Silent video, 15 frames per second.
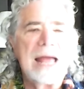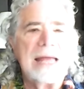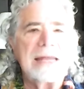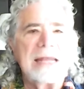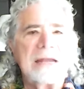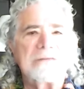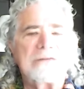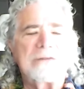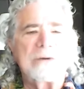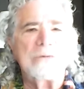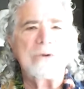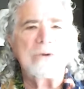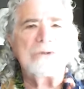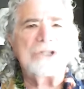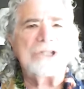And, and
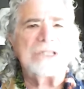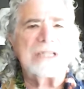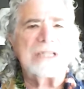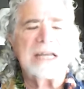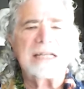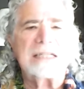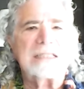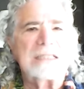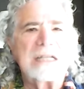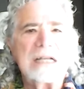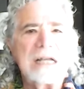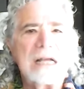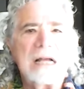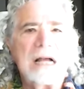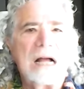Ferrucci says
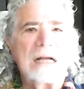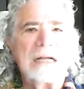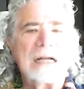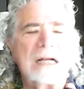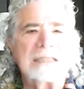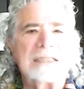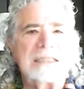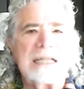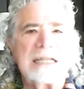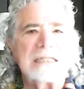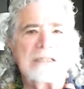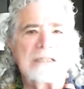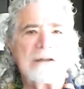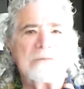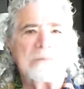a, a
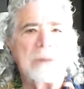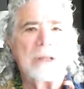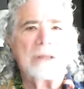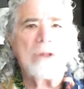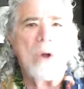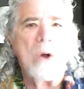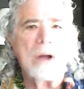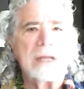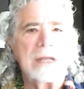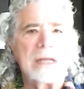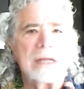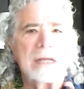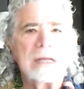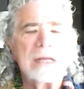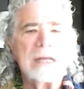sense of
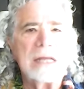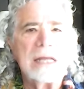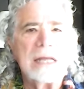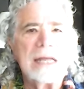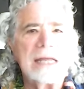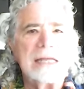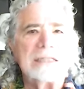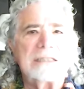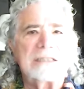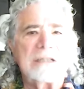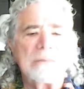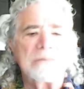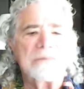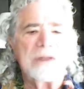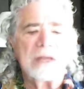belonging is
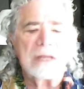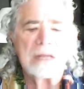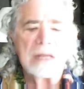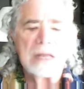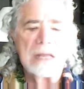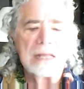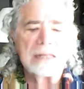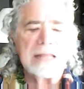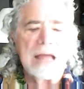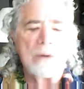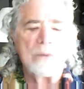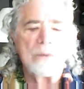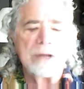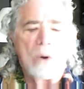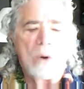something
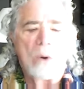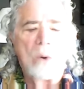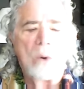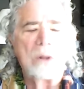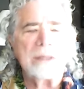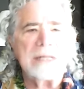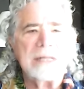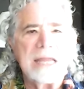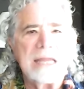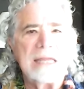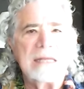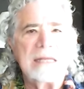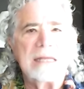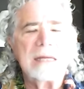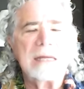that we all
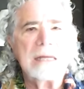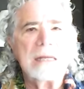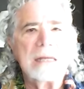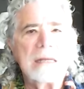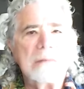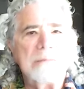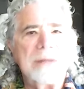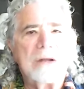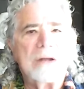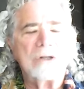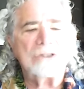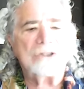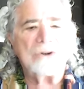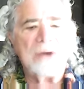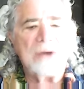need
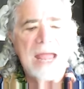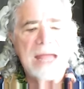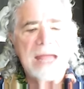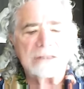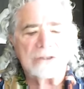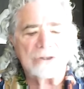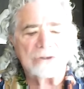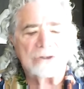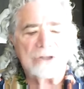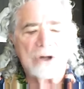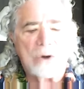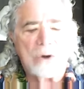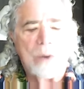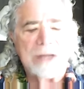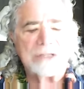because it answers the
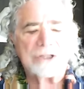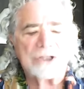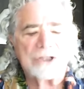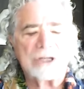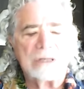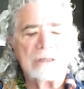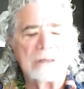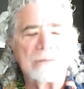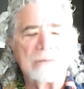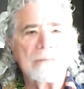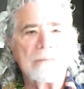question